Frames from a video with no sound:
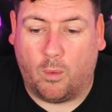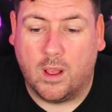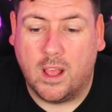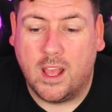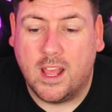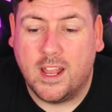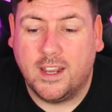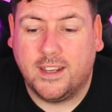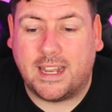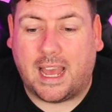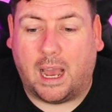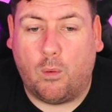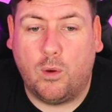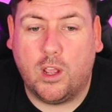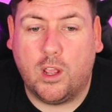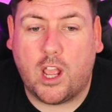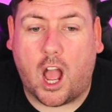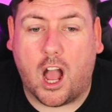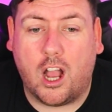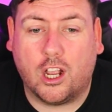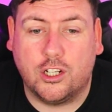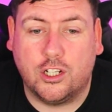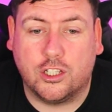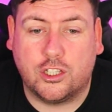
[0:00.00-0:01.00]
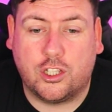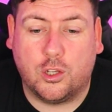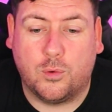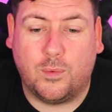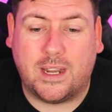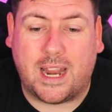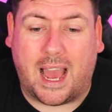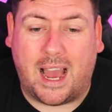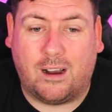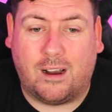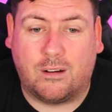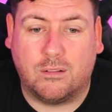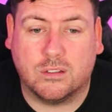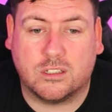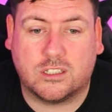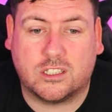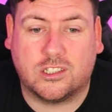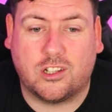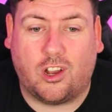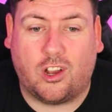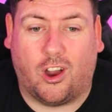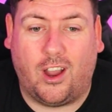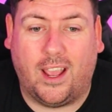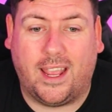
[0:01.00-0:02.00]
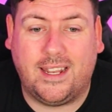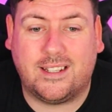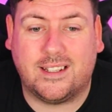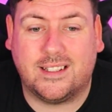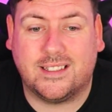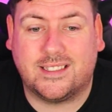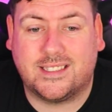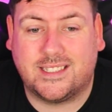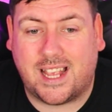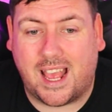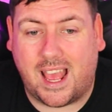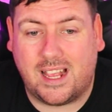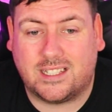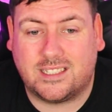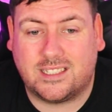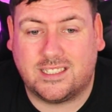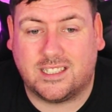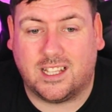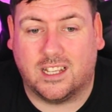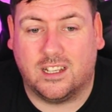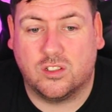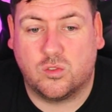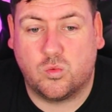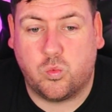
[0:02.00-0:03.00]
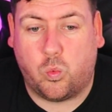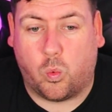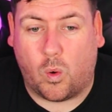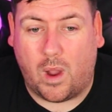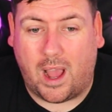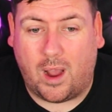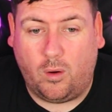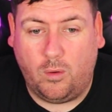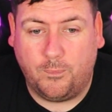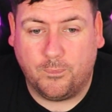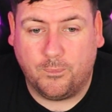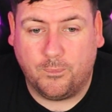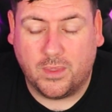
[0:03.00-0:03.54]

Now we are going to do an outside test as well.